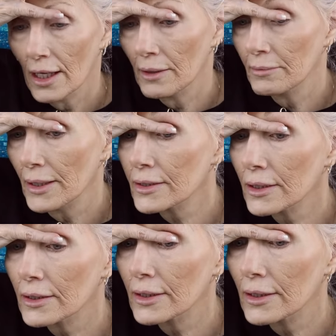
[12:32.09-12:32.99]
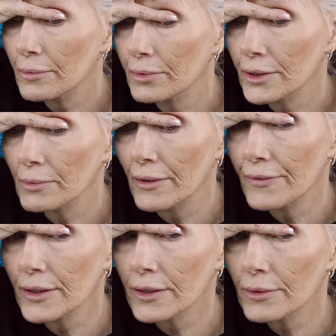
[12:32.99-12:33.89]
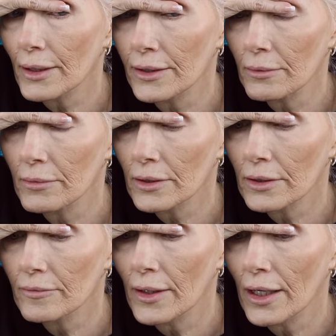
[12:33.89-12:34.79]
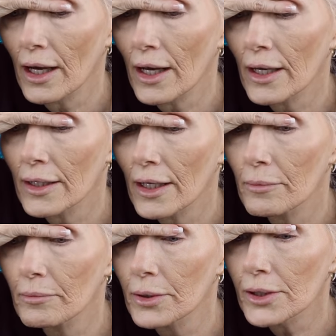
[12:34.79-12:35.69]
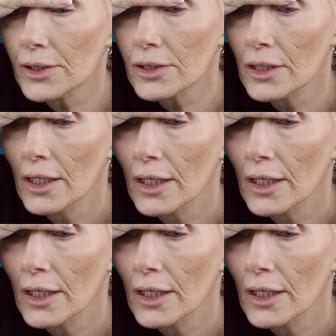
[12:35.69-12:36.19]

And basically, I put my finger right in the middle of my eye and I push,